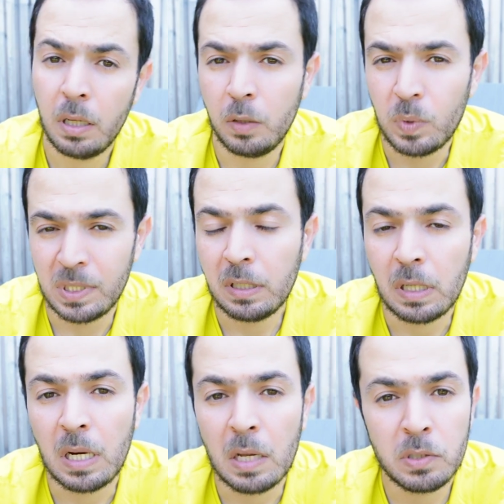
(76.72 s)
it was not
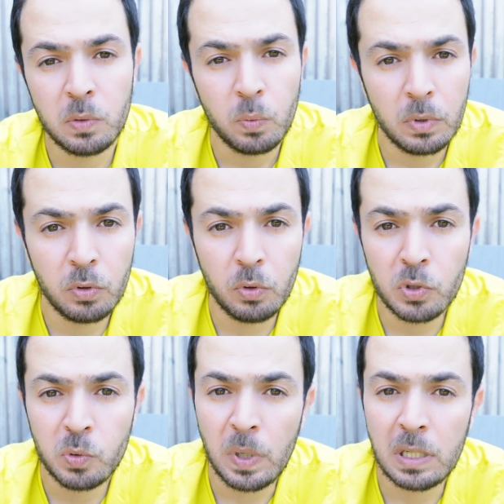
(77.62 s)
announced
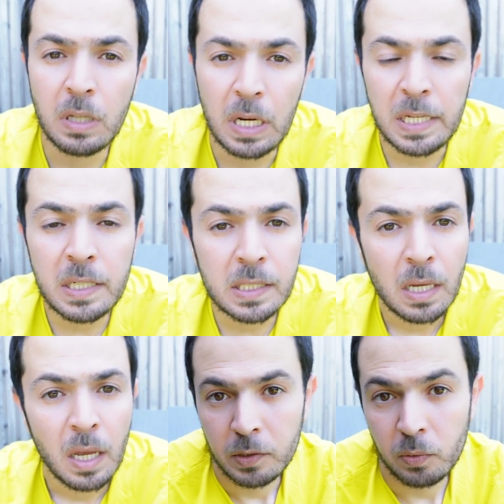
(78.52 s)
those were the leaks
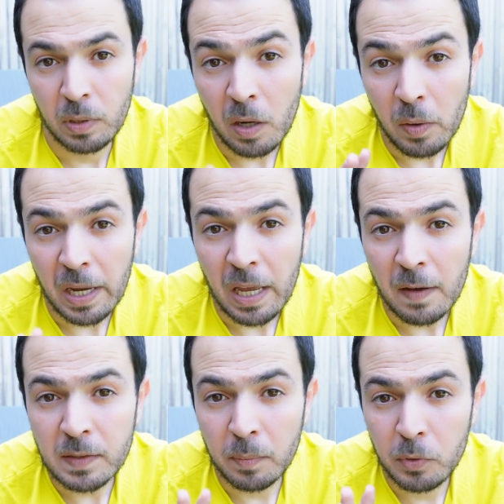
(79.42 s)
so now I
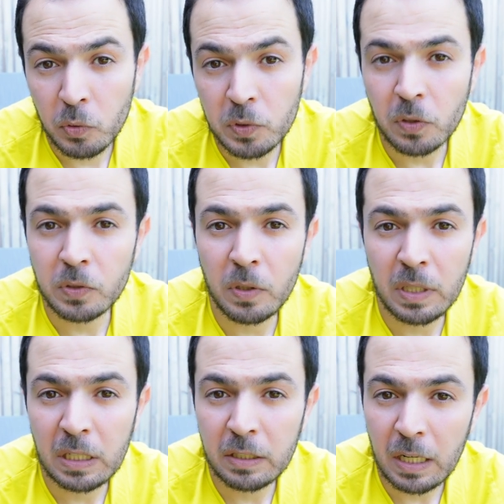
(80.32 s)
have some news
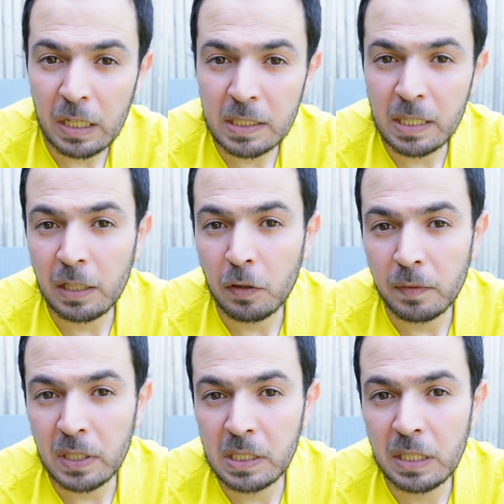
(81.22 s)
concerning the release date
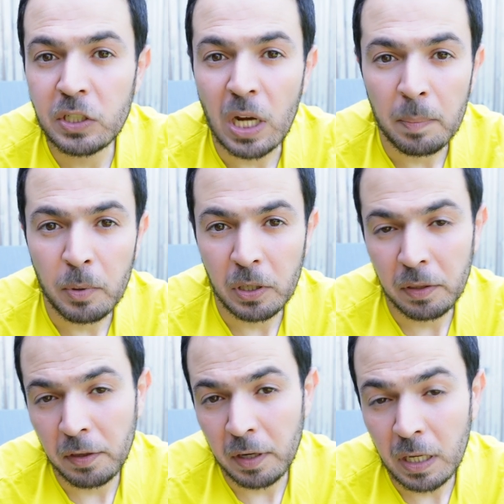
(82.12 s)
of this DJI
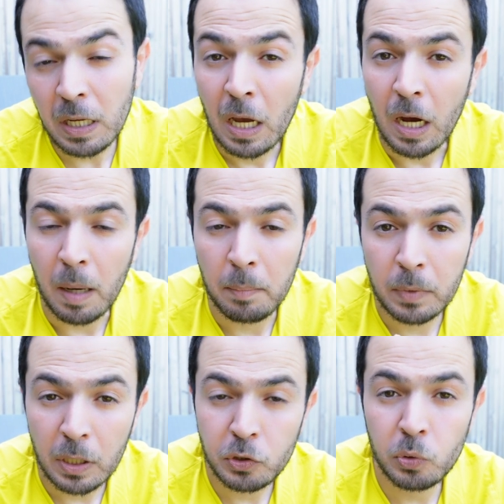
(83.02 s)
Pocket 3
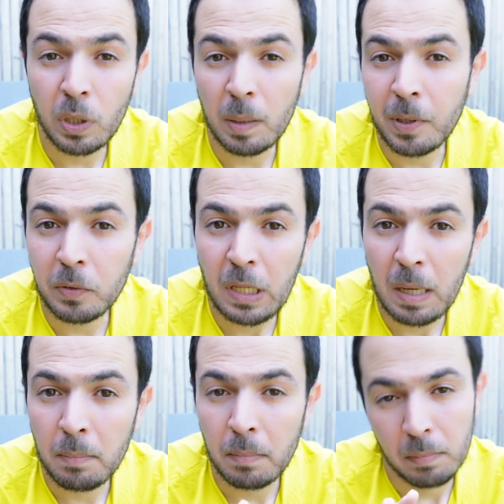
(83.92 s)
I'm not sure about
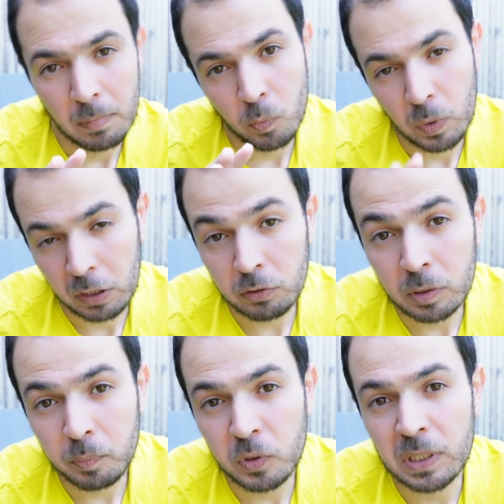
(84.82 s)
them
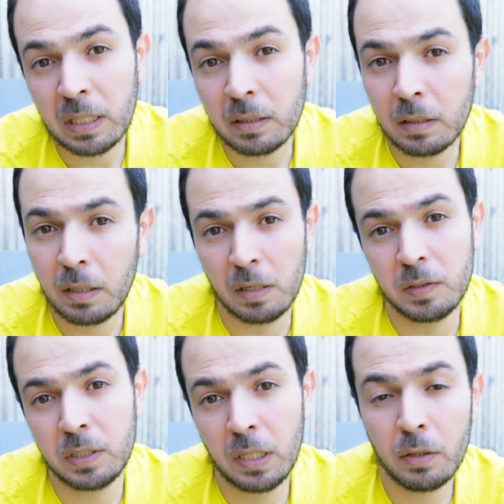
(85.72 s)
100% there are
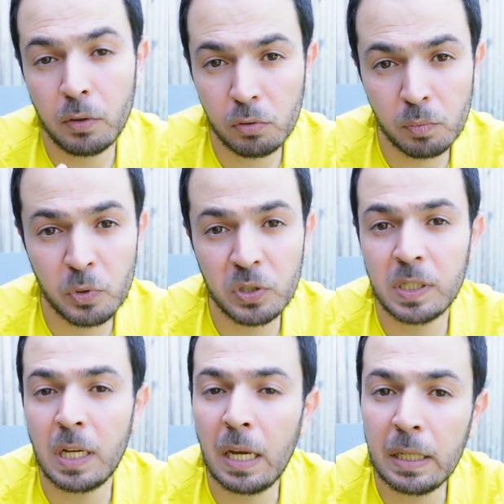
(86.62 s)
still
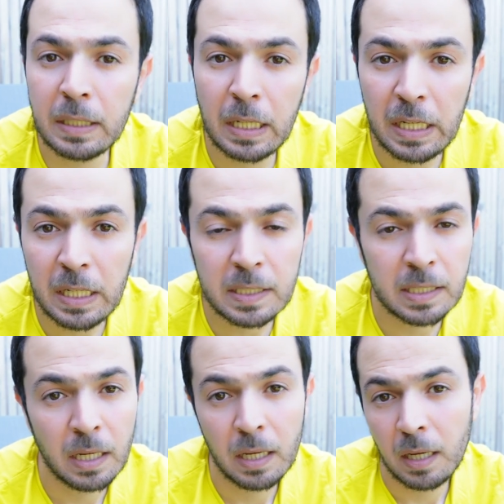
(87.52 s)
rumors and
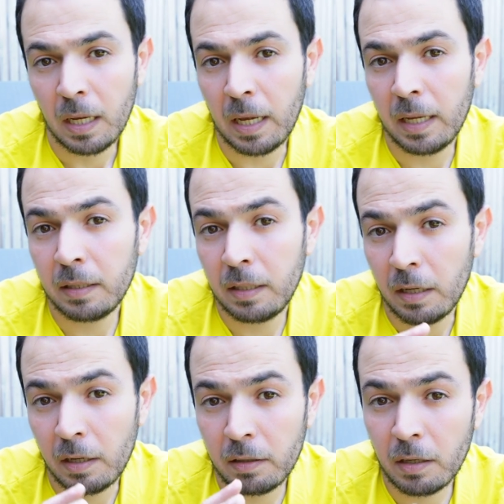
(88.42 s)
leaks and they
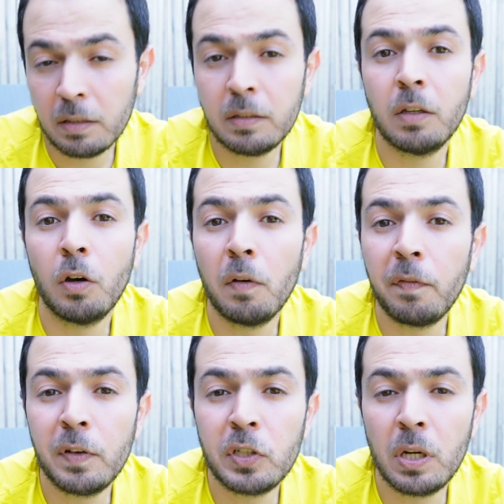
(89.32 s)
are not
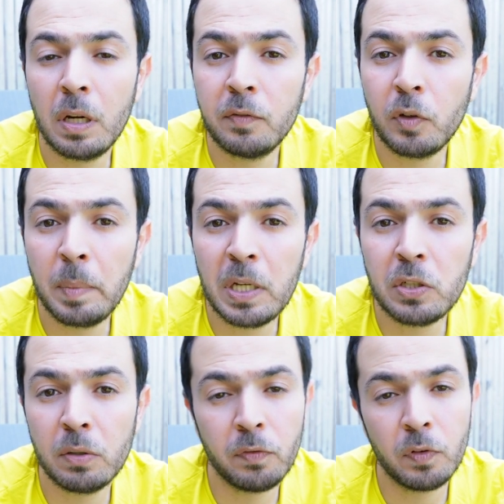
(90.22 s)
official
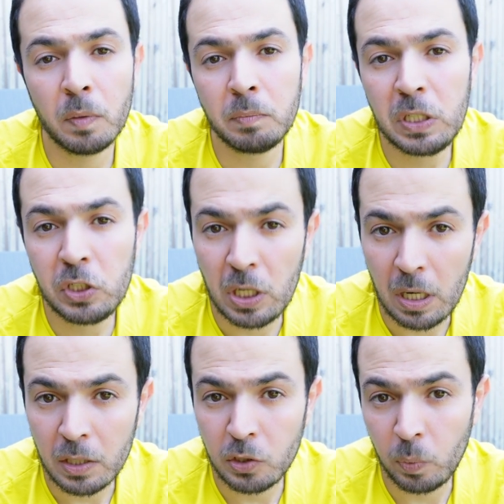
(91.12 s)
information from
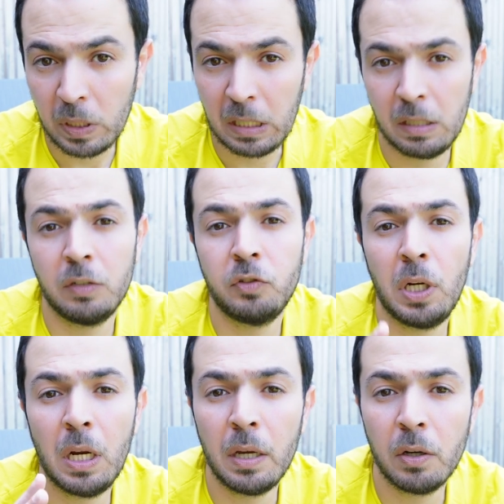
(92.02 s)
DJI so we cannot
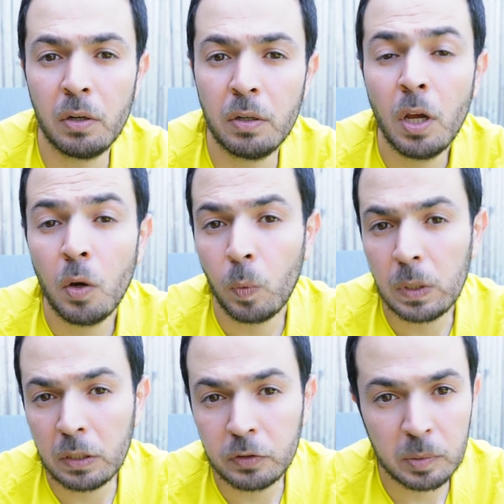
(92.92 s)
rely on
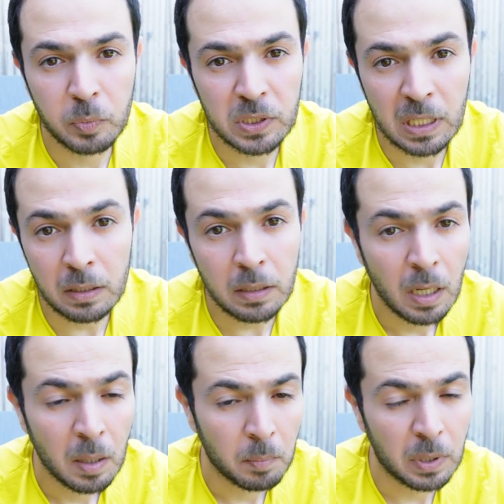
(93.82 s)
100%
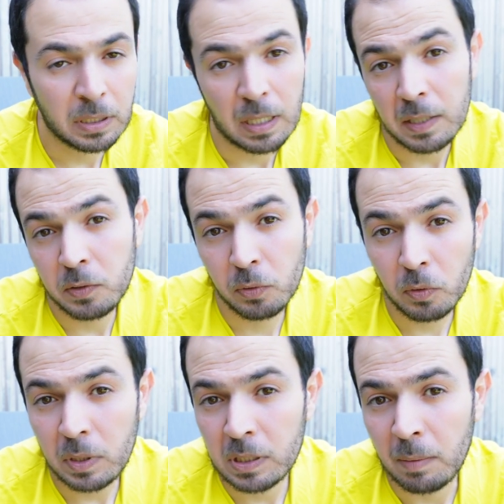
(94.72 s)
but as you
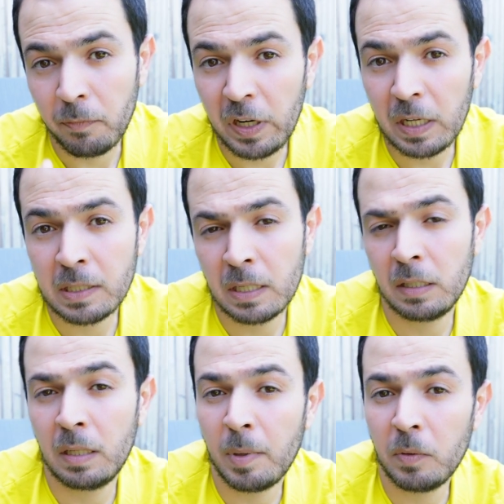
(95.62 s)
noticed I'm very
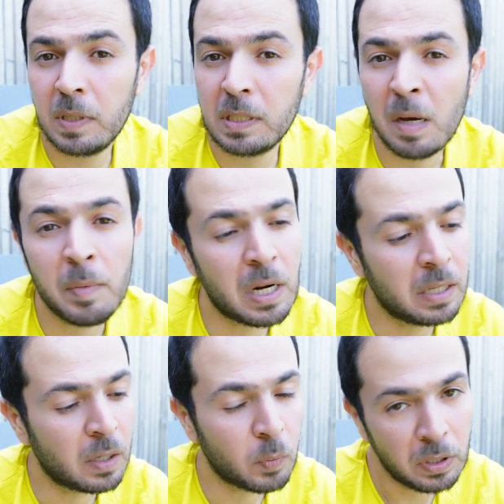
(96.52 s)
excited about this camera
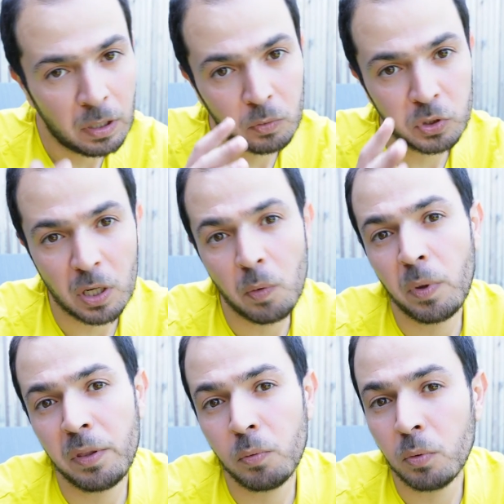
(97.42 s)
and I wanted to share
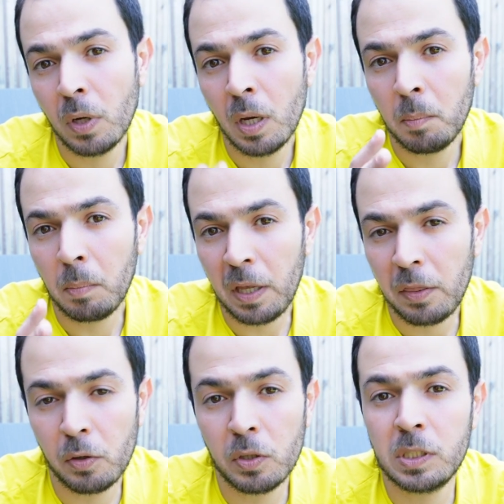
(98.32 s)
with you my
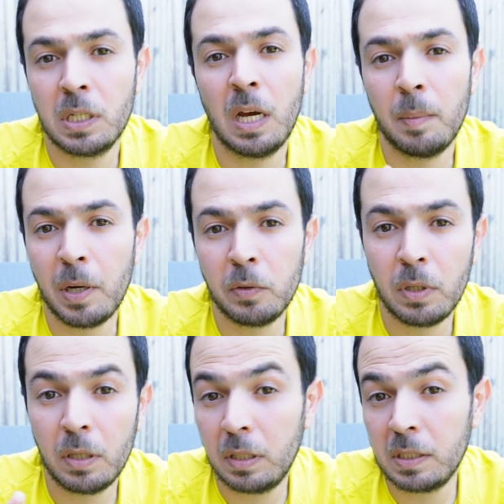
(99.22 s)
thoughts about
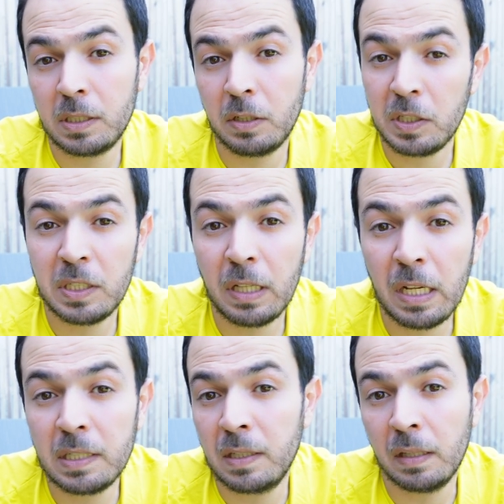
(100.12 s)
this recent
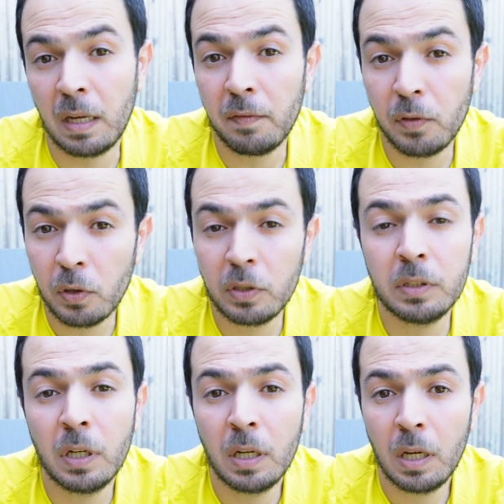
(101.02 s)
leaks that I've
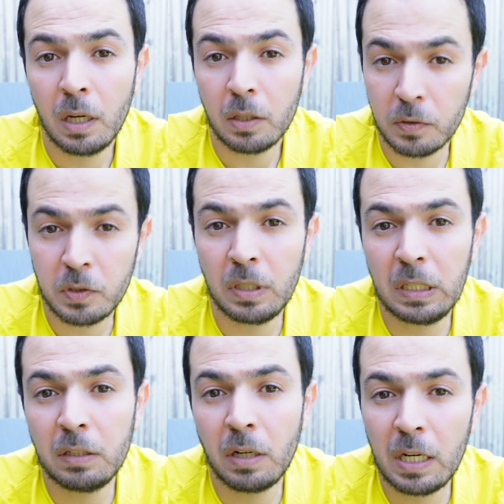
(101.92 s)
heard
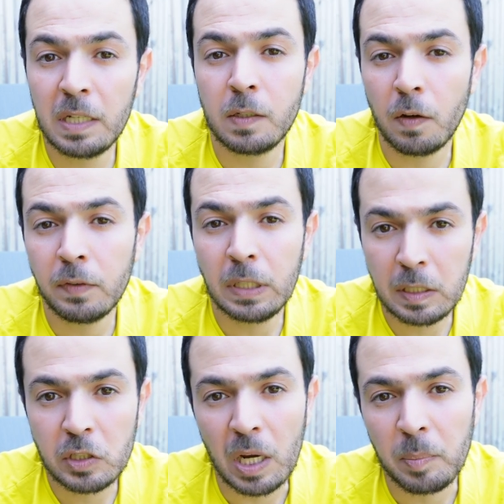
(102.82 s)
concerning the release of the
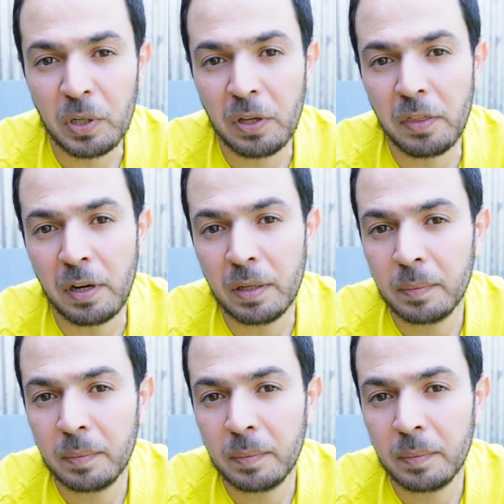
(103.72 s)
DJI Pocket 3.